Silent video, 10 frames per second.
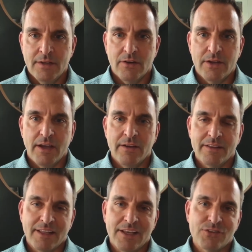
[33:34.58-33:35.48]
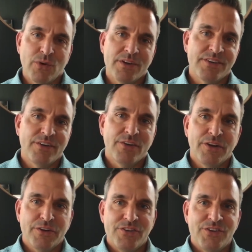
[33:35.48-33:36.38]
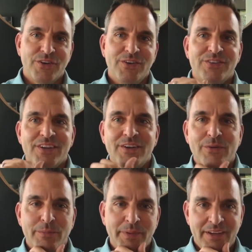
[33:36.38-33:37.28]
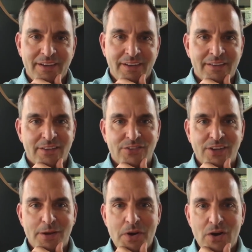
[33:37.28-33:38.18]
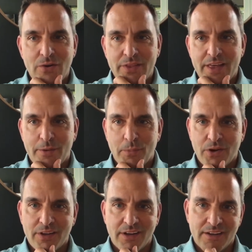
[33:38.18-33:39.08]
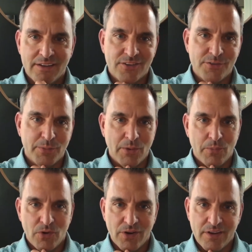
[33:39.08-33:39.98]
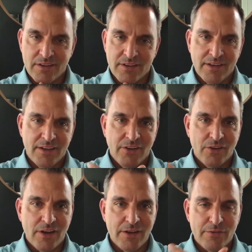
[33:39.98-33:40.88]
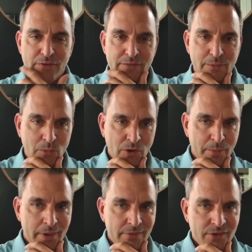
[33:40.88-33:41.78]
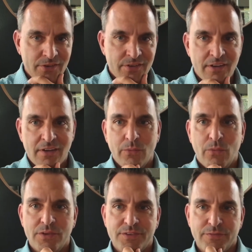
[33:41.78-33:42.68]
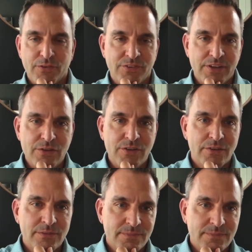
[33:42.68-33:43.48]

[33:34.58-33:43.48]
Okay, last question. Earlier in the show, you said you would be the CMO, the head of marketing. It's tomorrow morning. You're getting your favorite morning beverage. What's the first thing you do?